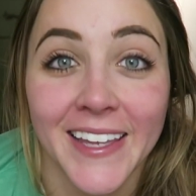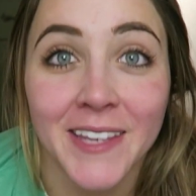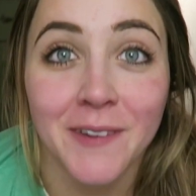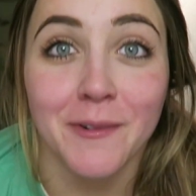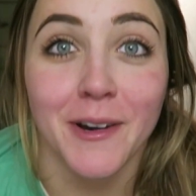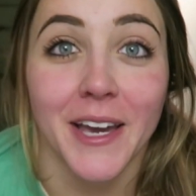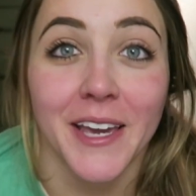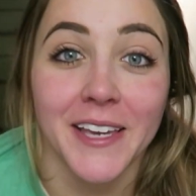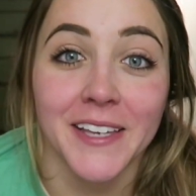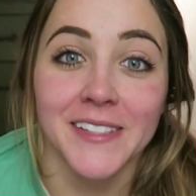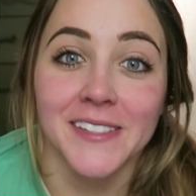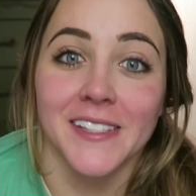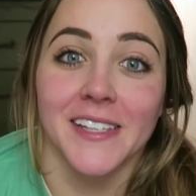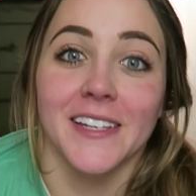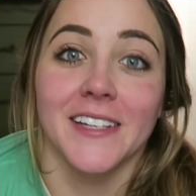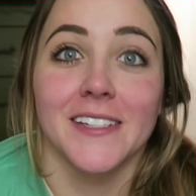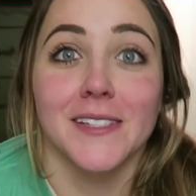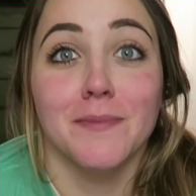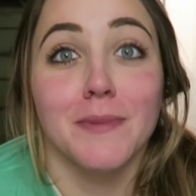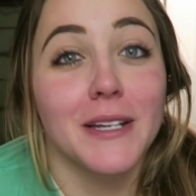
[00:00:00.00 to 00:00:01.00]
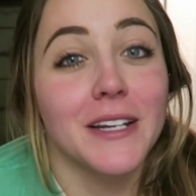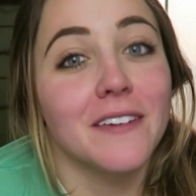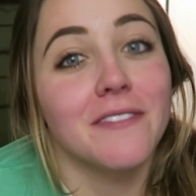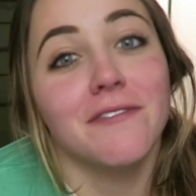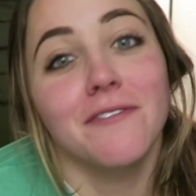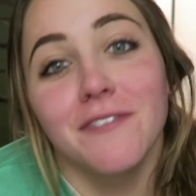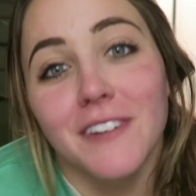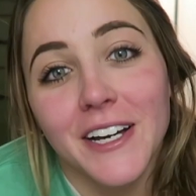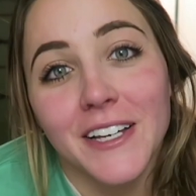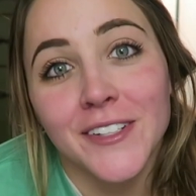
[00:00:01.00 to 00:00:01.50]
anyways it has been a
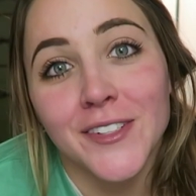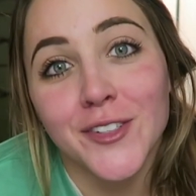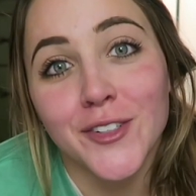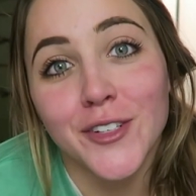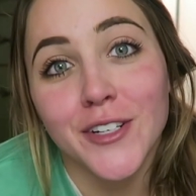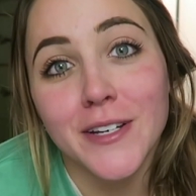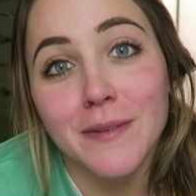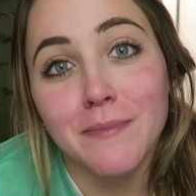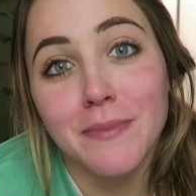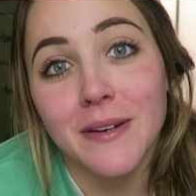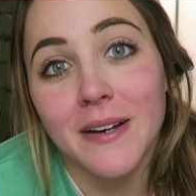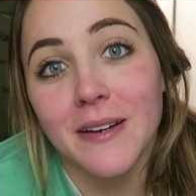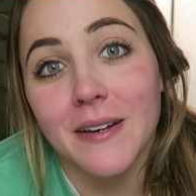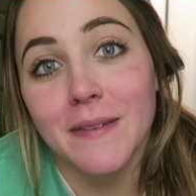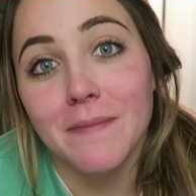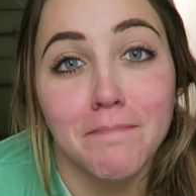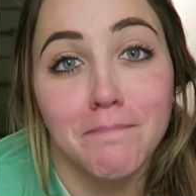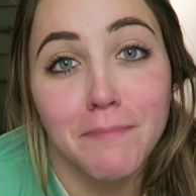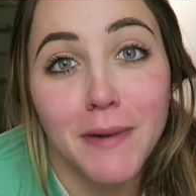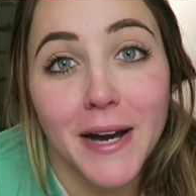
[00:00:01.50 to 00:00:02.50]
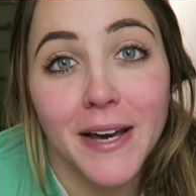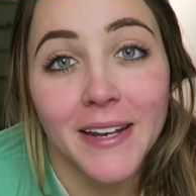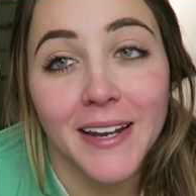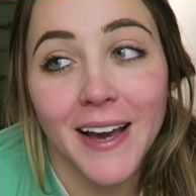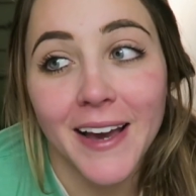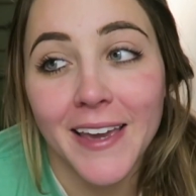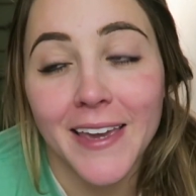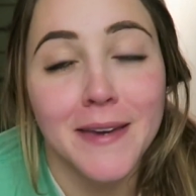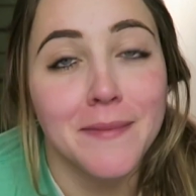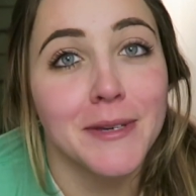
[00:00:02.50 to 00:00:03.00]
fun trip but
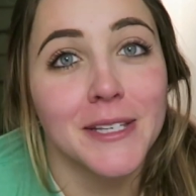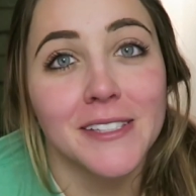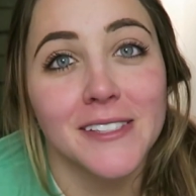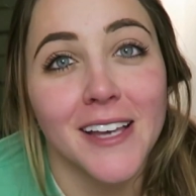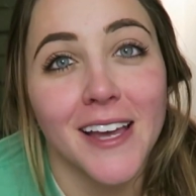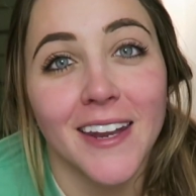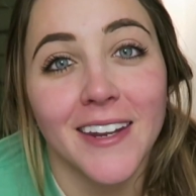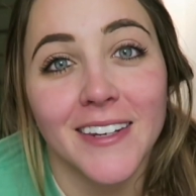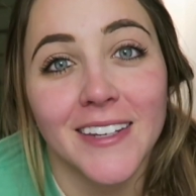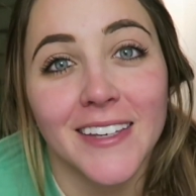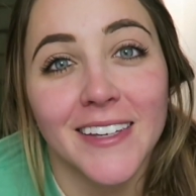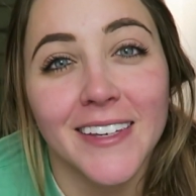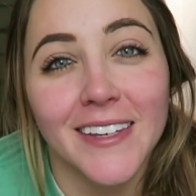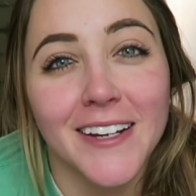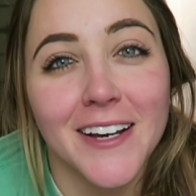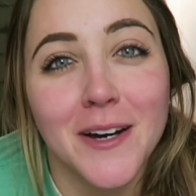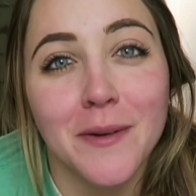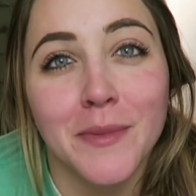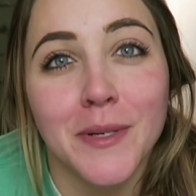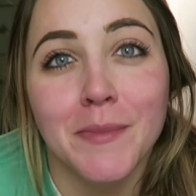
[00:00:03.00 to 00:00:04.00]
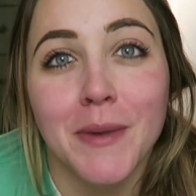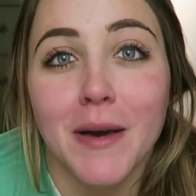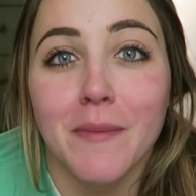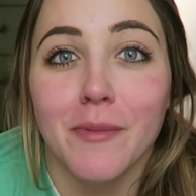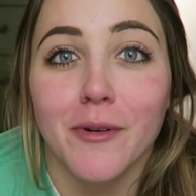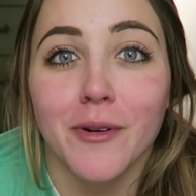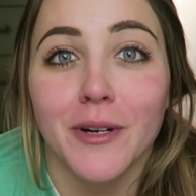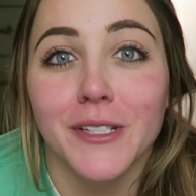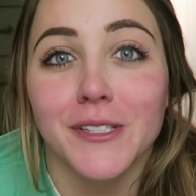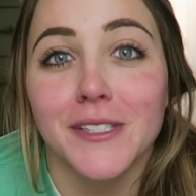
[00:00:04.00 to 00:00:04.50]
i am excited to get home to my
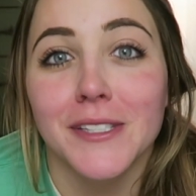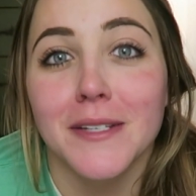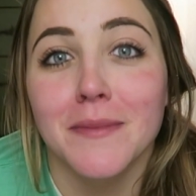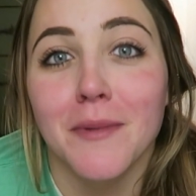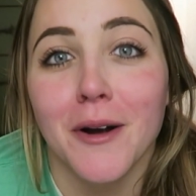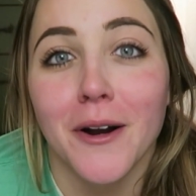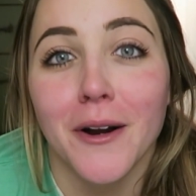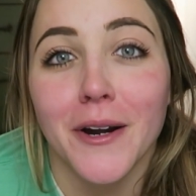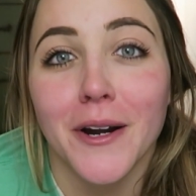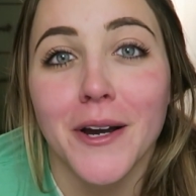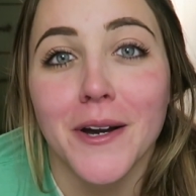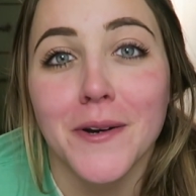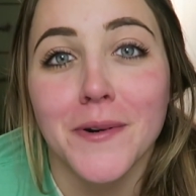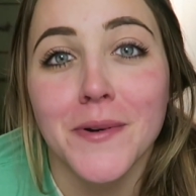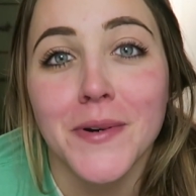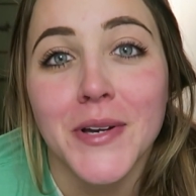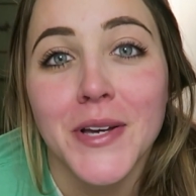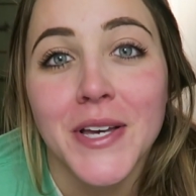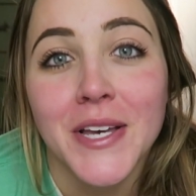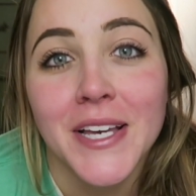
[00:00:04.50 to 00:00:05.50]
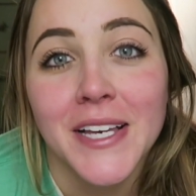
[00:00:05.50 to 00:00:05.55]
boys tomorrow